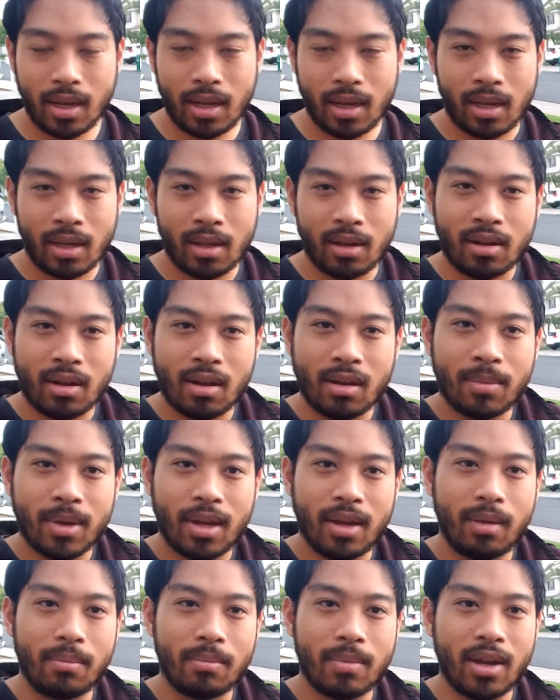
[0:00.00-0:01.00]
And on
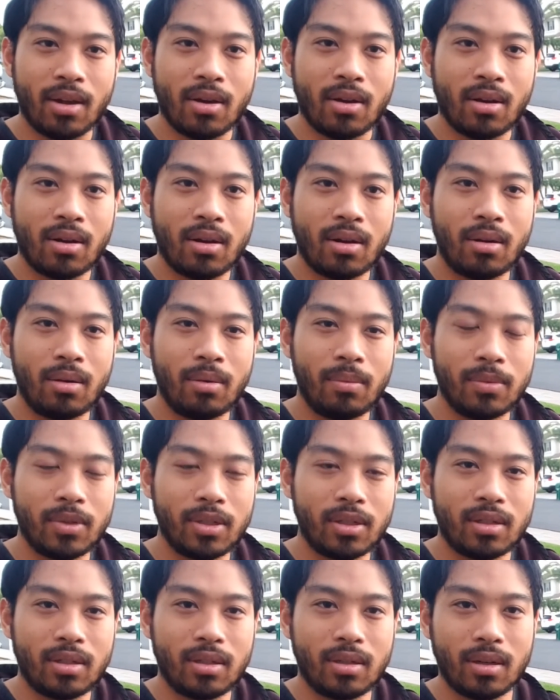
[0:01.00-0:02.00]
my
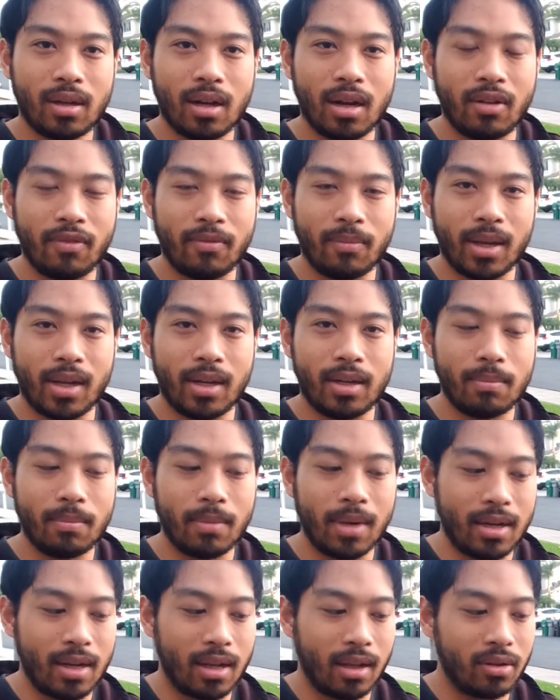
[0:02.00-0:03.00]
arms, kind of my
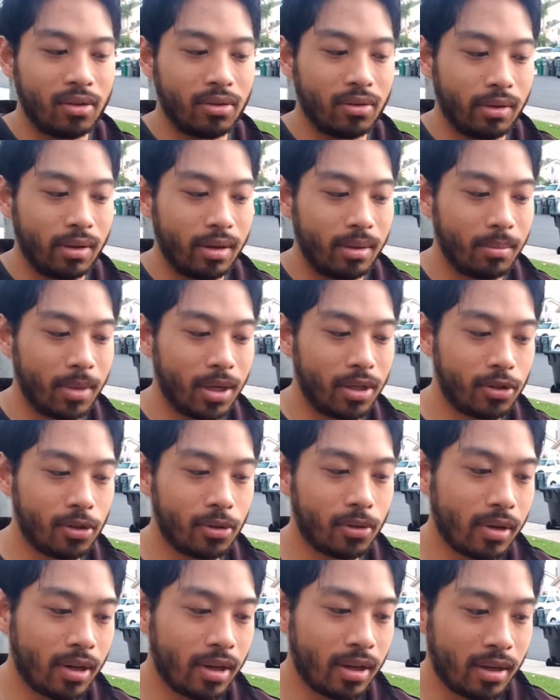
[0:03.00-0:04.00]
deltoid, my
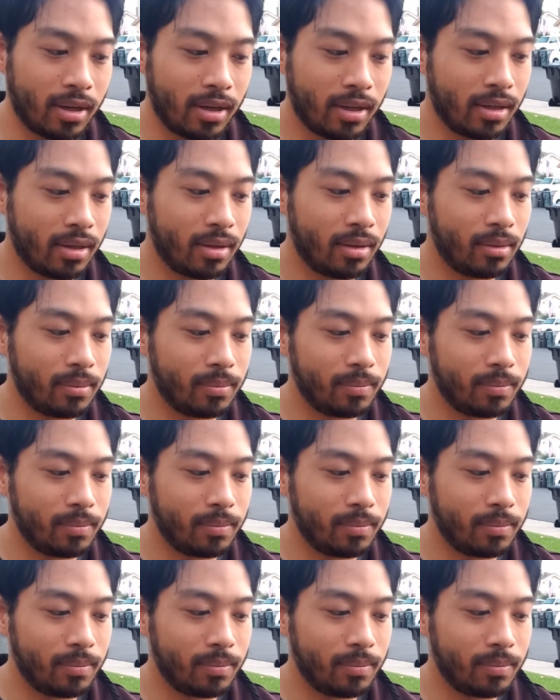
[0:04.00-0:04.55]
shoulder area.